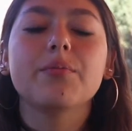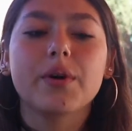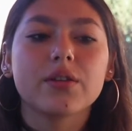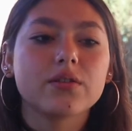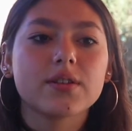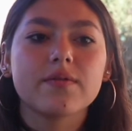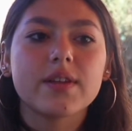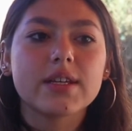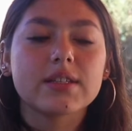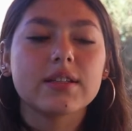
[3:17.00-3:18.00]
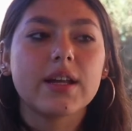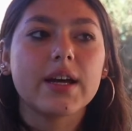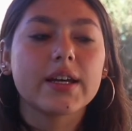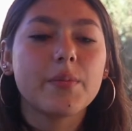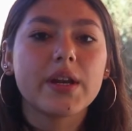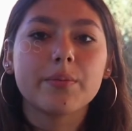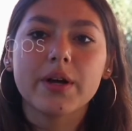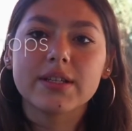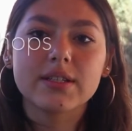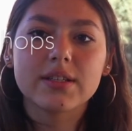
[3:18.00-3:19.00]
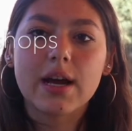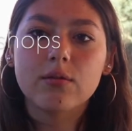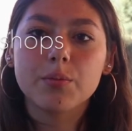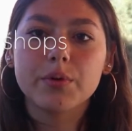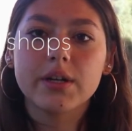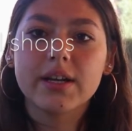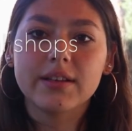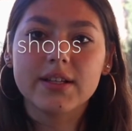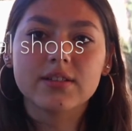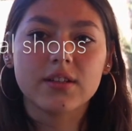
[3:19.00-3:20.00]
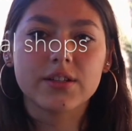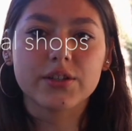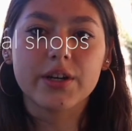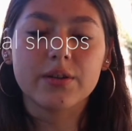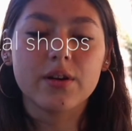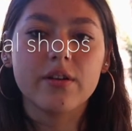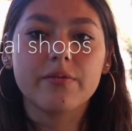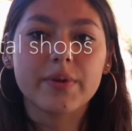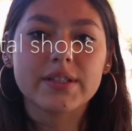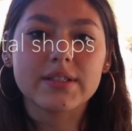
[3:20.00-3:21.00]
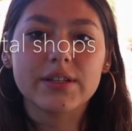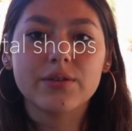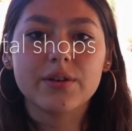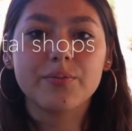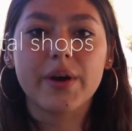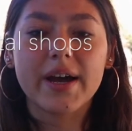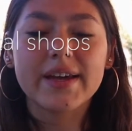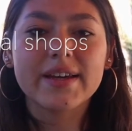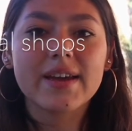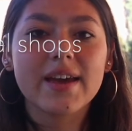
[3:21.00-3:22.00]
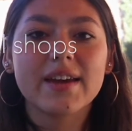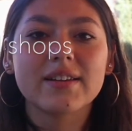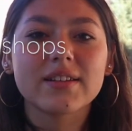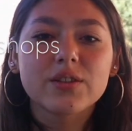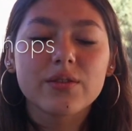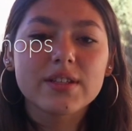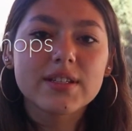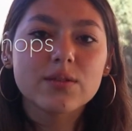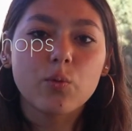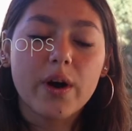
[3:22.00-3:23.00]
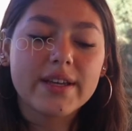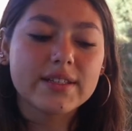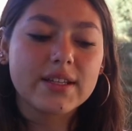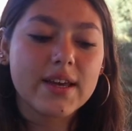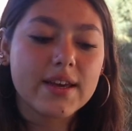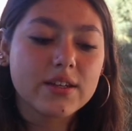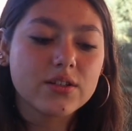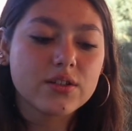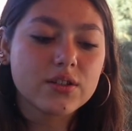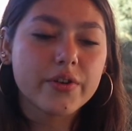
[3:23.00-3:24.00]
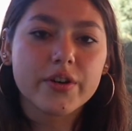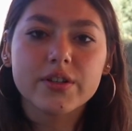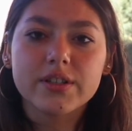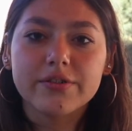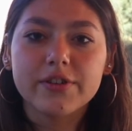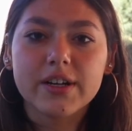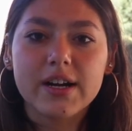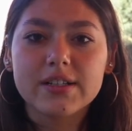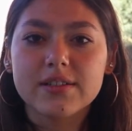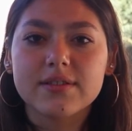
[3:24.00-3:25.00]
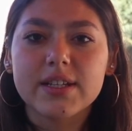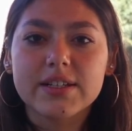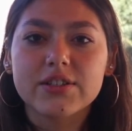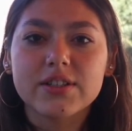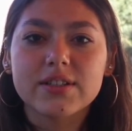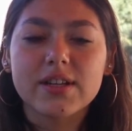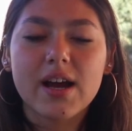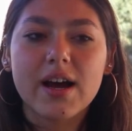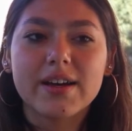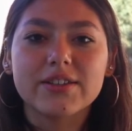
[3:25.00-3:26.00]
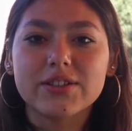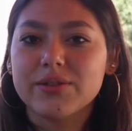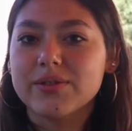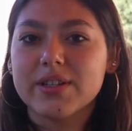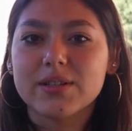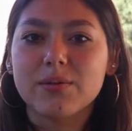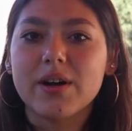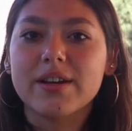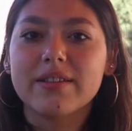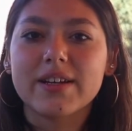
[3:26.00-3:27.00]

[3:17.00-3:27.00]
bundles of this like many places. I will put a list on the screen of places that you can buy it. And so this is white sage. There are different kinds of sages. I just use this one, and